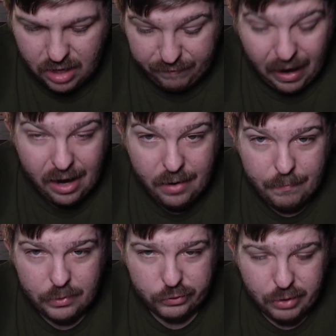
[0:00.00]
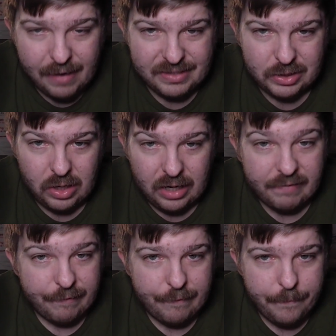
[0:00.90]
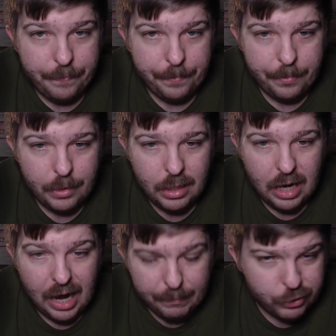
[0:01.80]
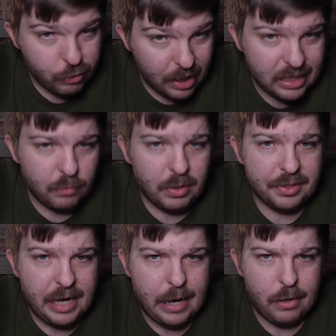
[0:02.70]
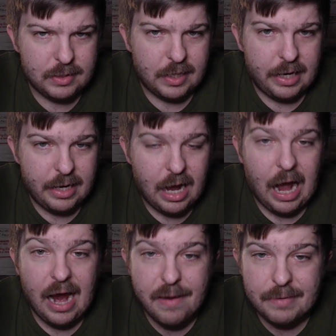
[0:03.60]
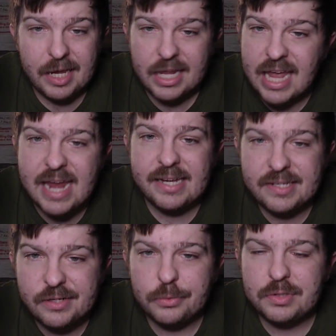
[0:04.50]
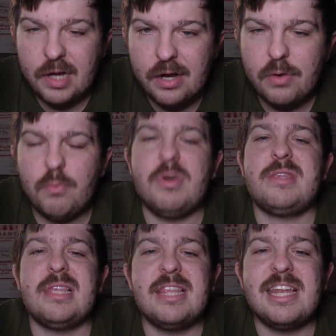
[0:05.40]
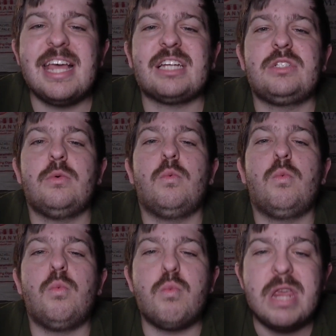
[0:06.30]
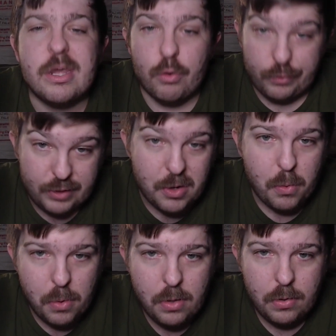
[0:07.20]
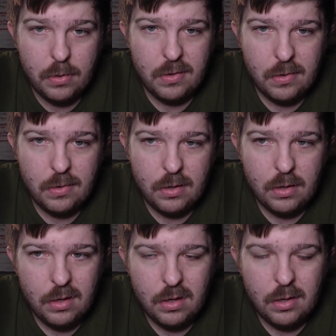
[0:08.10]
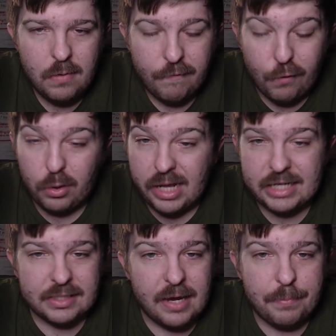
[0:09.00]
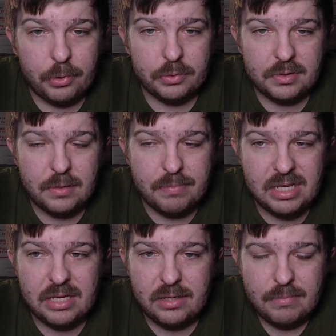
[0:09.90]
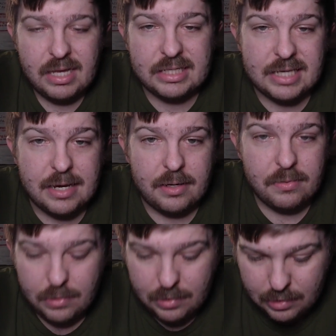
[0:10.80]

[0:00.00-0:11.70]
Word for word: If I'm Travis Goff, I'm striking while the iron's hot. I am getting a deal done within the next week or two for Lance Leipold to be extended.